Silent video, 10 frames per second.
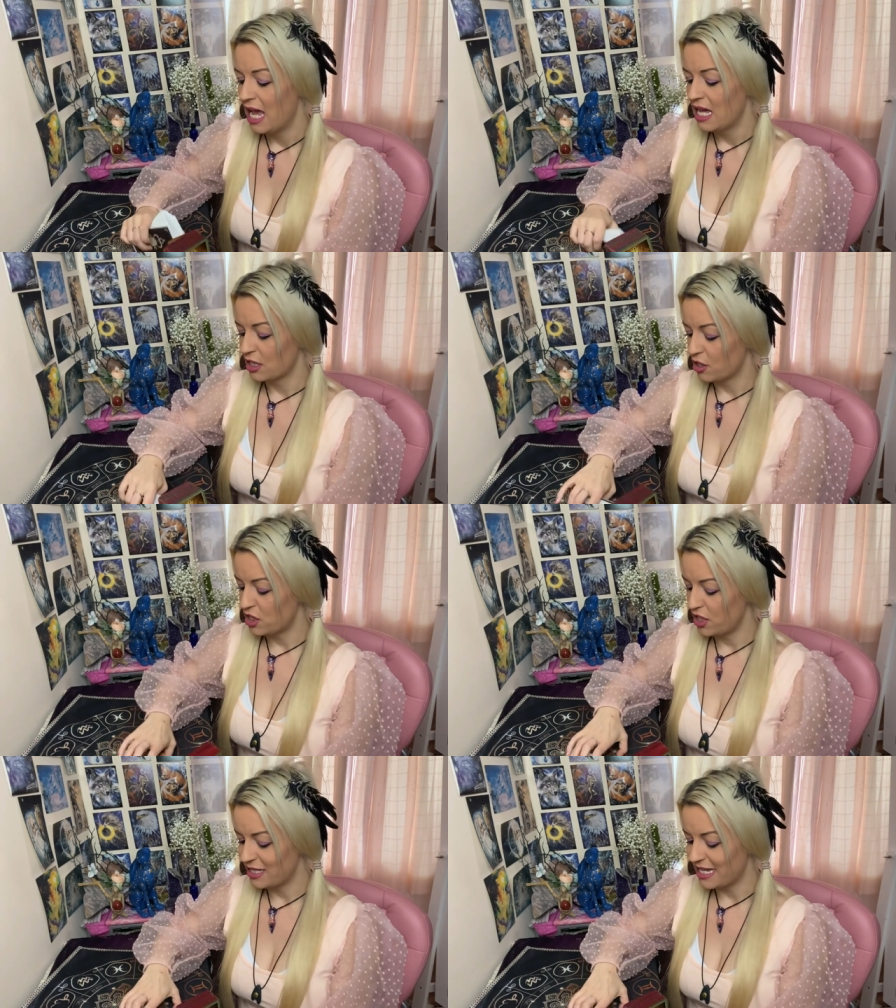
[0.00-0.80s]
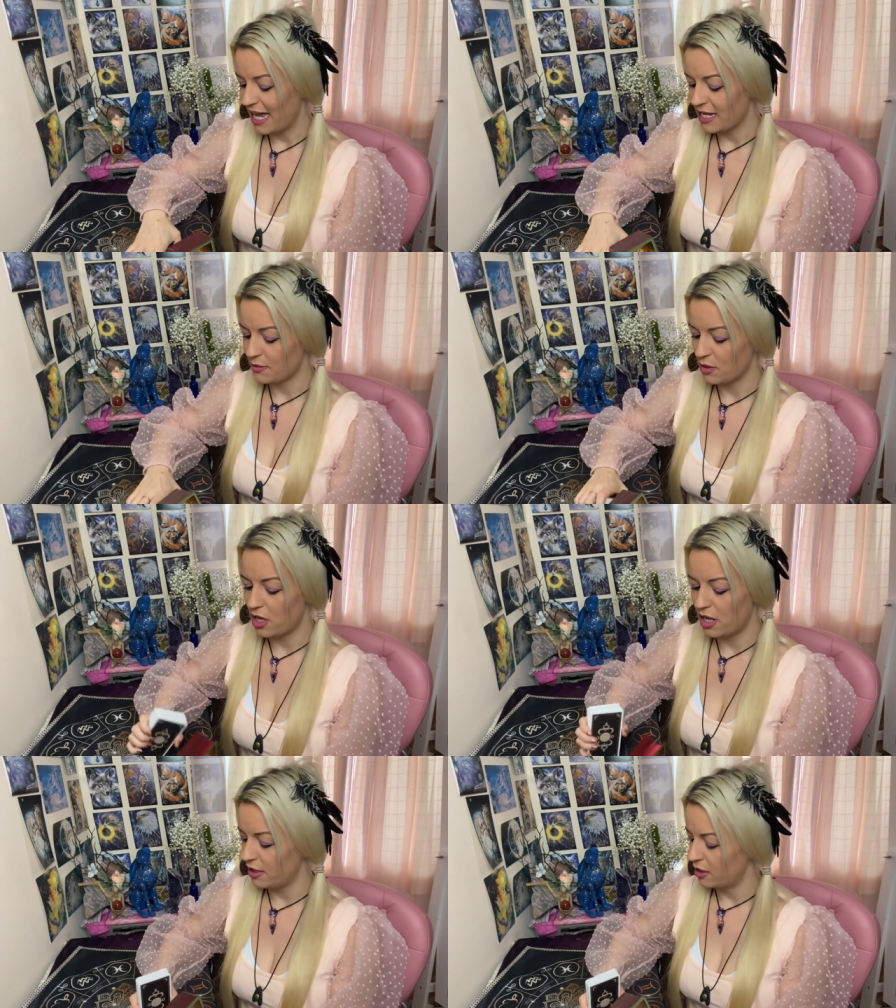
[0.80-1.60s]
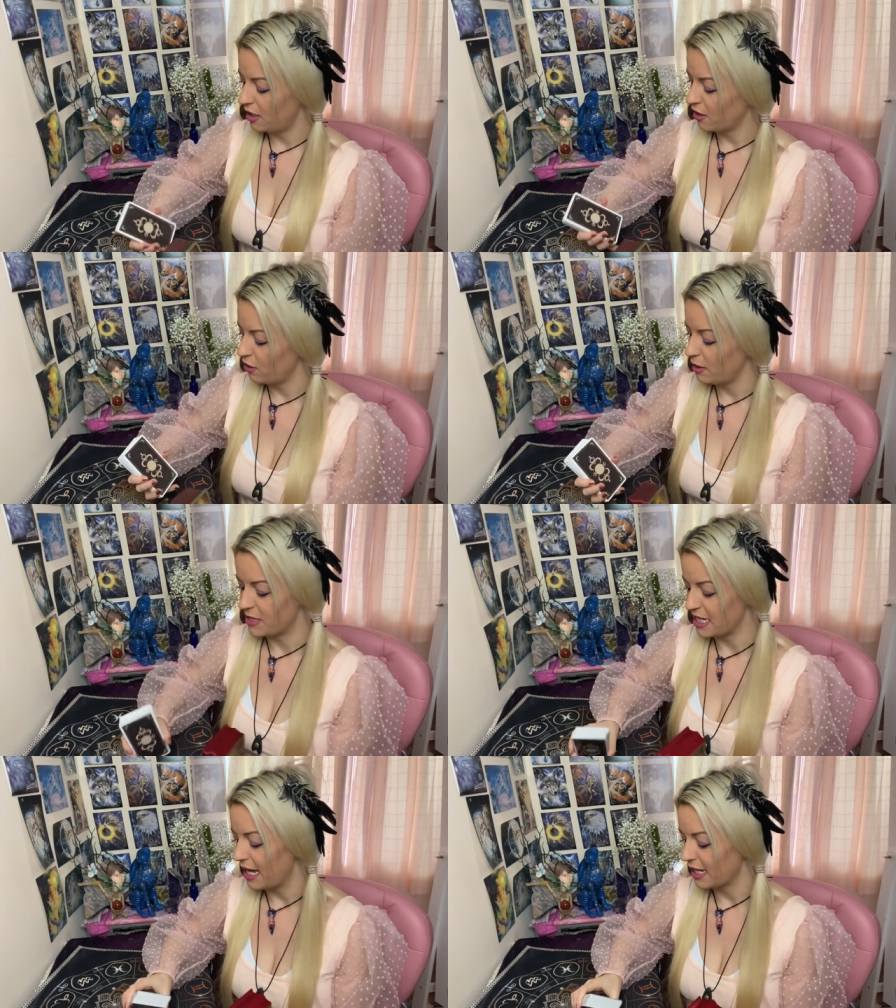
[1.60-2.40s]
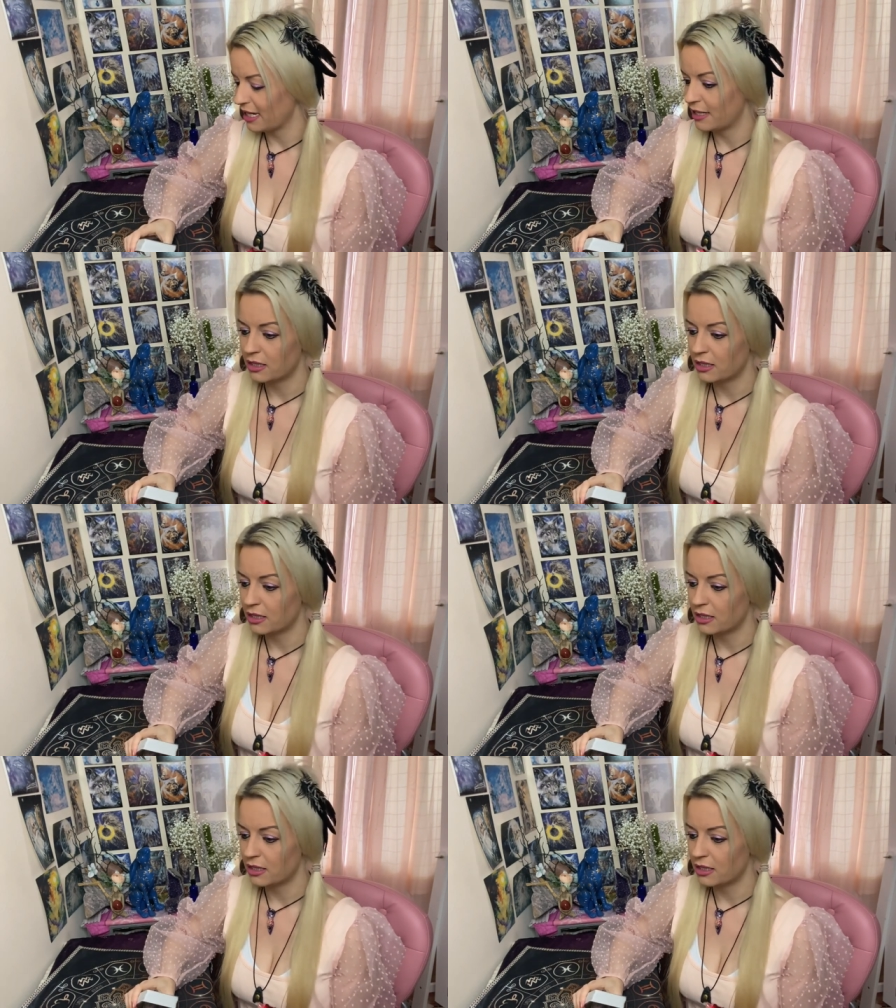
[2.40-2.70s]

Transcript: It's got two decks. We've got a creepy deck,